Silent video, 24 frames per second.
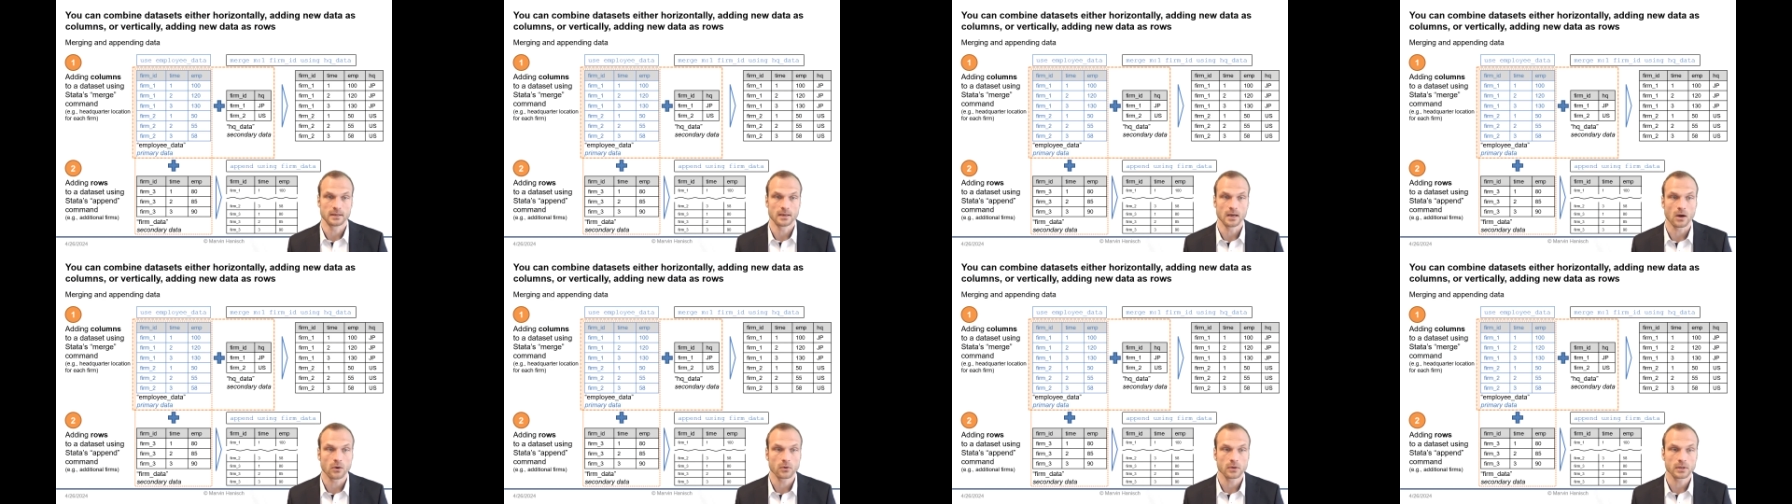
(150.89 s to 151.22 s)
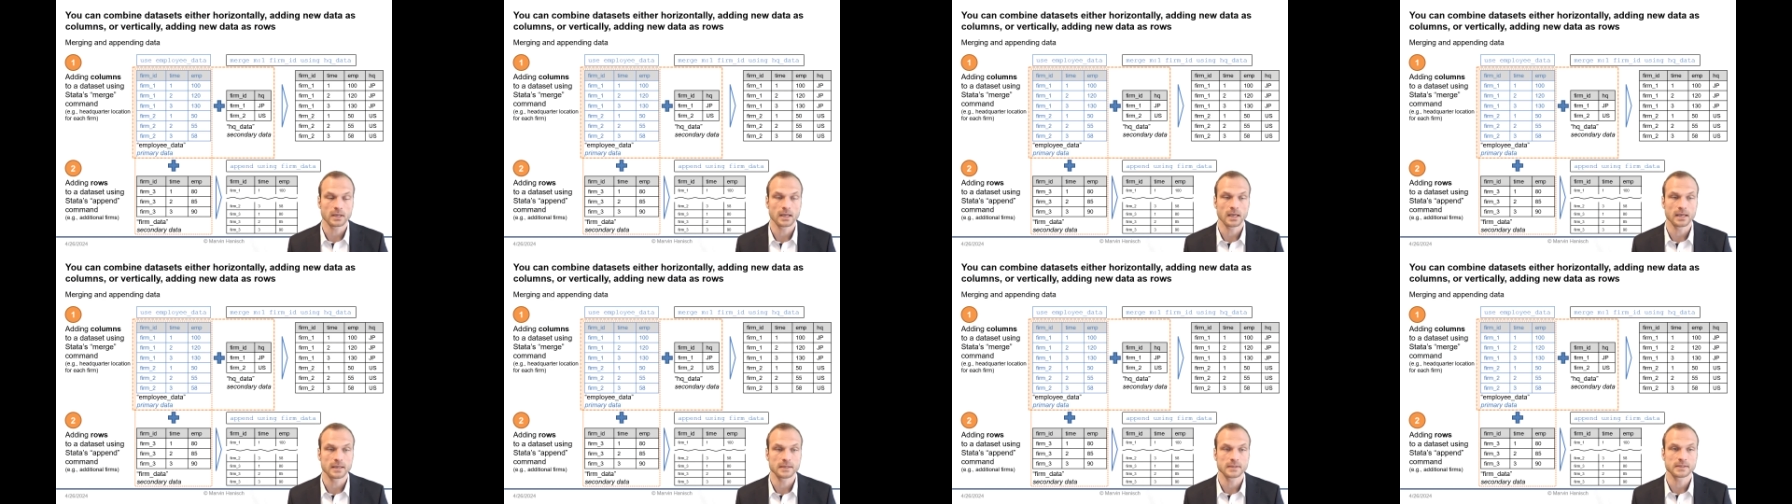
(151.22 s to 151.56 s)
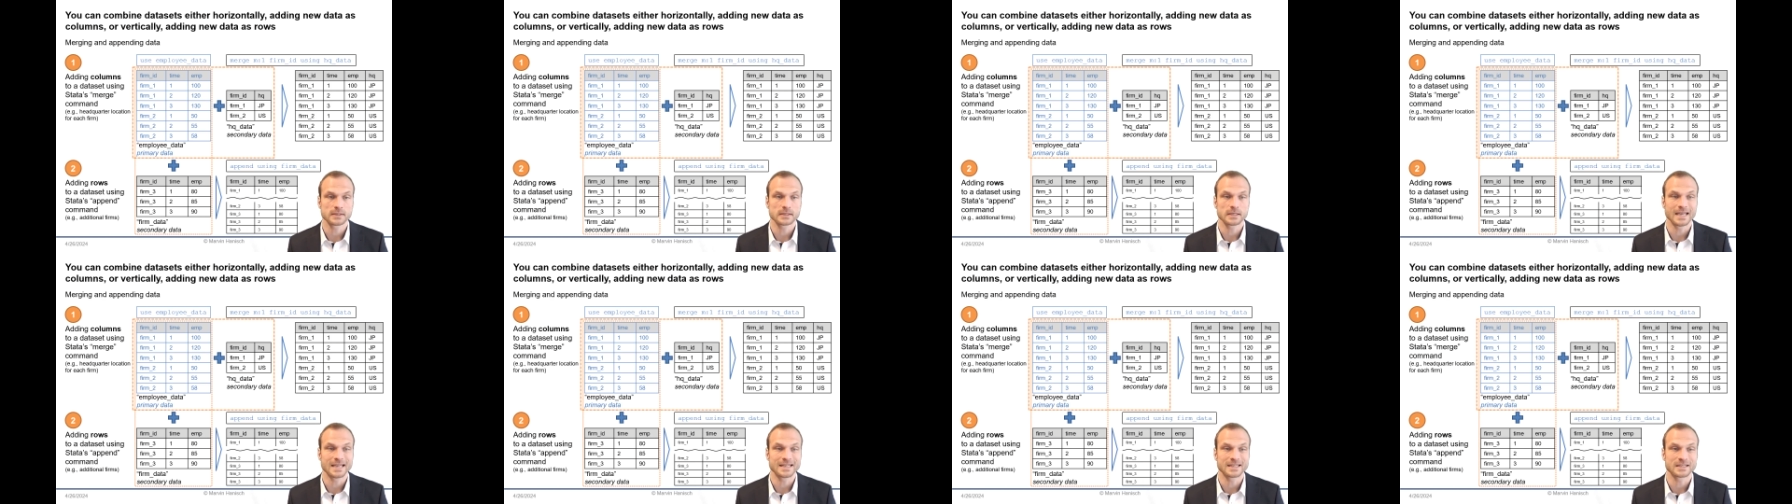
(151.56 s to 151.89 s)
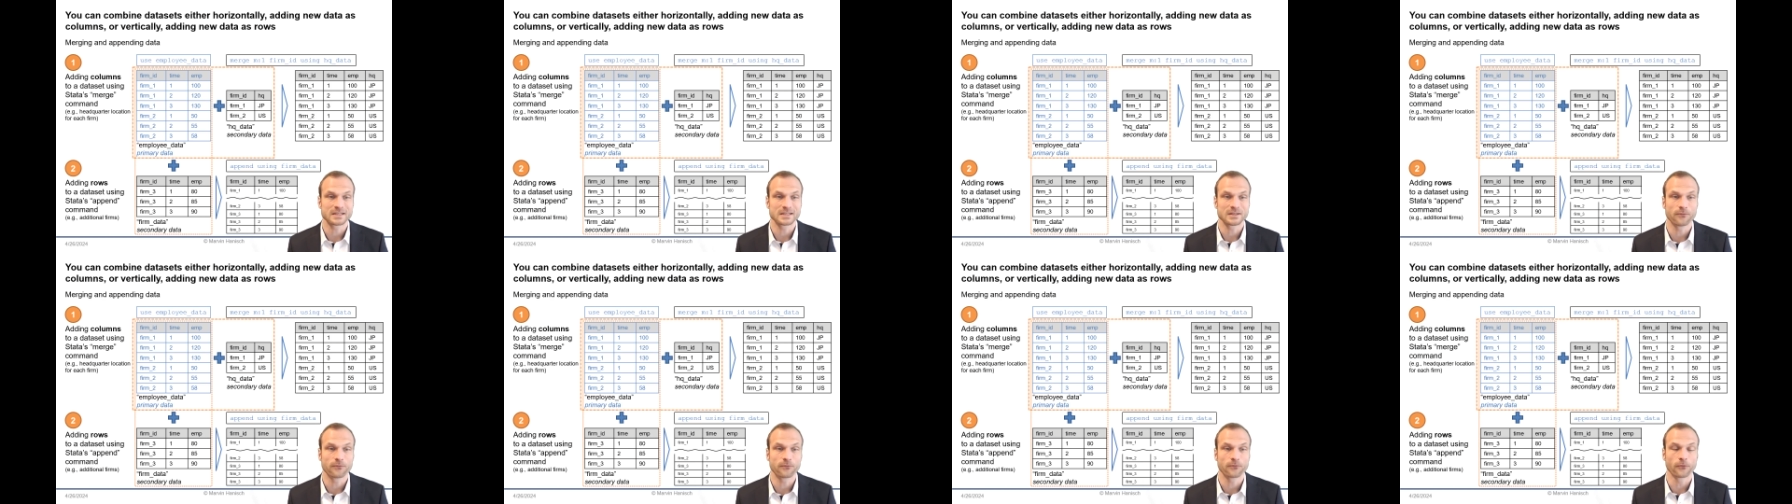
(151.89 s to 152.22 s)
In our case, it's
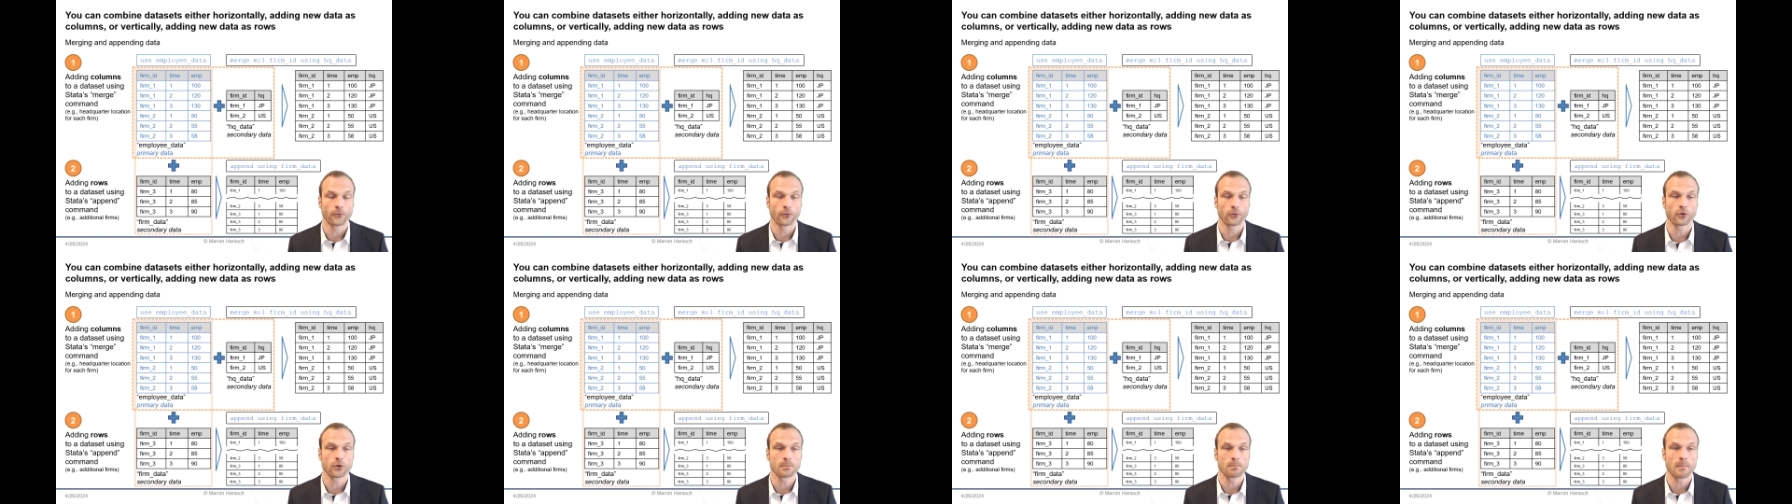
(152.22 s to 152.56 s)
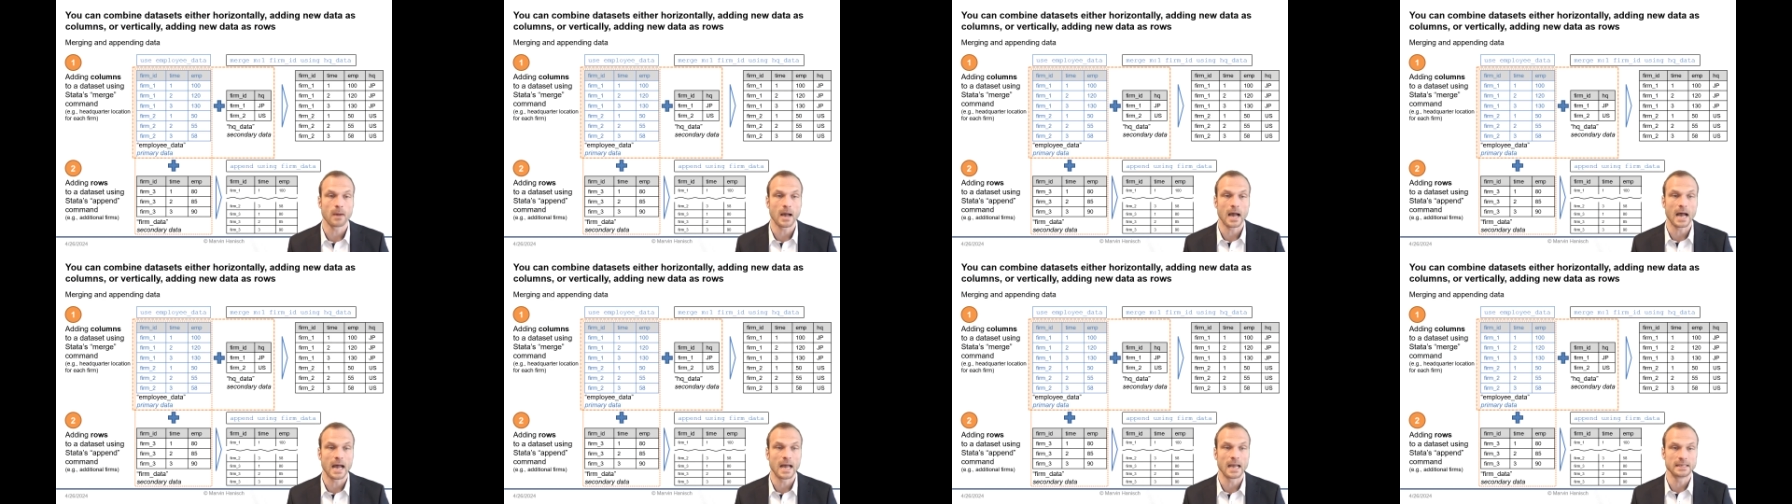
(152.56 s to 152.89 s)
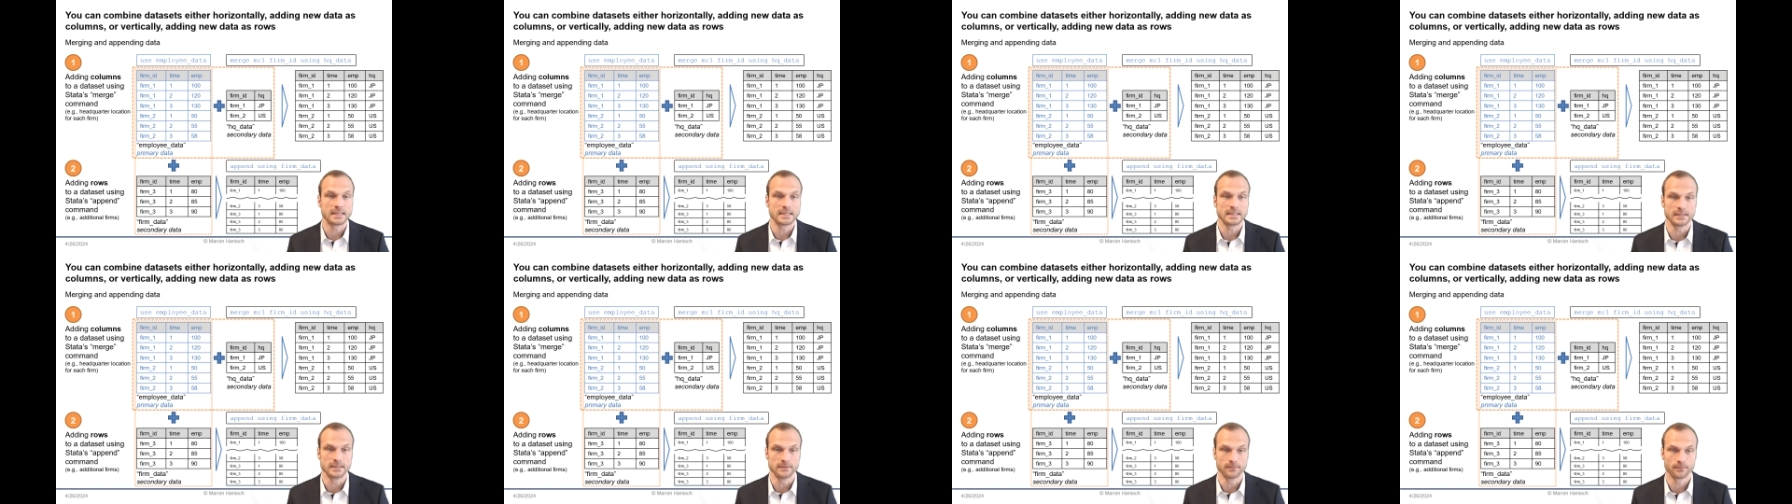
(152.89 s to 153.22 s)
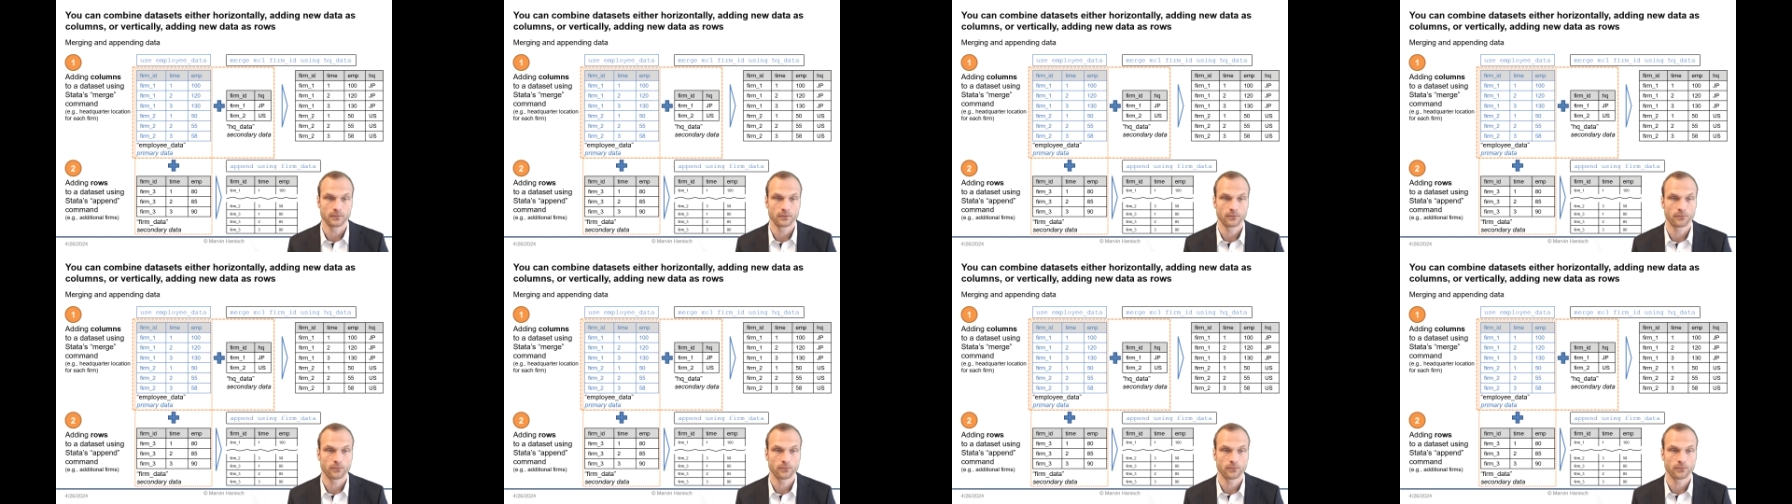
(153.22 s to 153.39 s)
the firm ID,